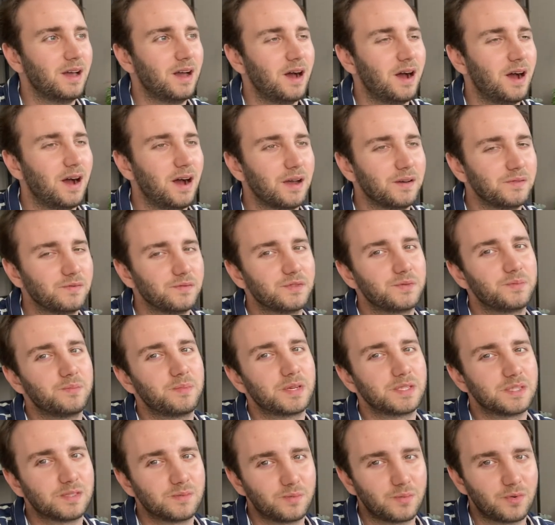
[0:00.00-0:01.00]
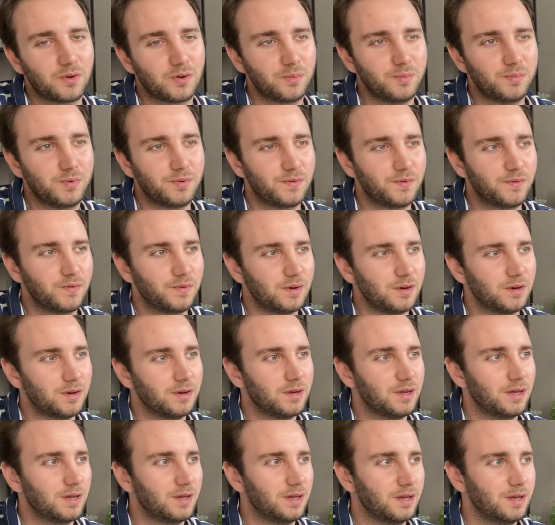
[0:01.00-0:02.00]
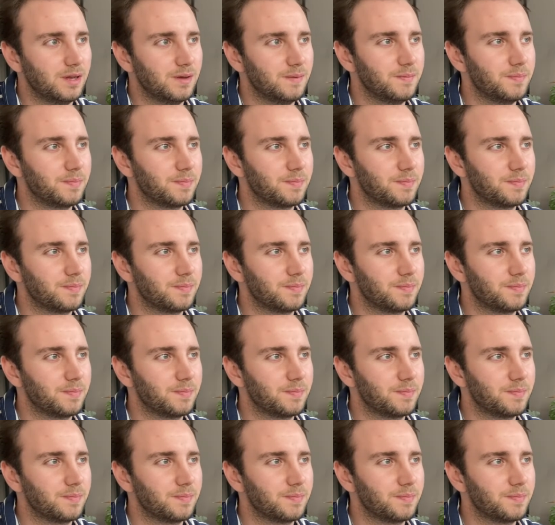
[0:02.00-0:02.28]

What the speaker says: I would much more prefer